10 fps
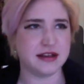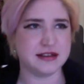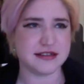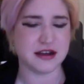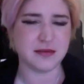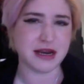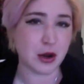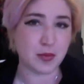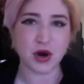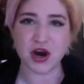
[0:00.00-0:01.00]

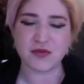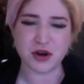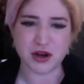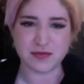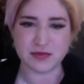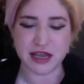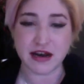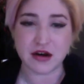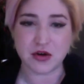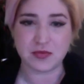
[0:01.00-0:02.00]
I get
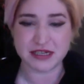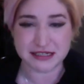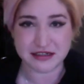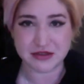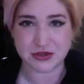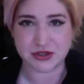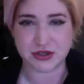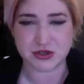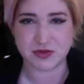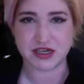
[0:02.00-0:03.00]
a lot of business through
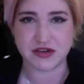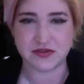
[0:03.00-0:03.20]
social media,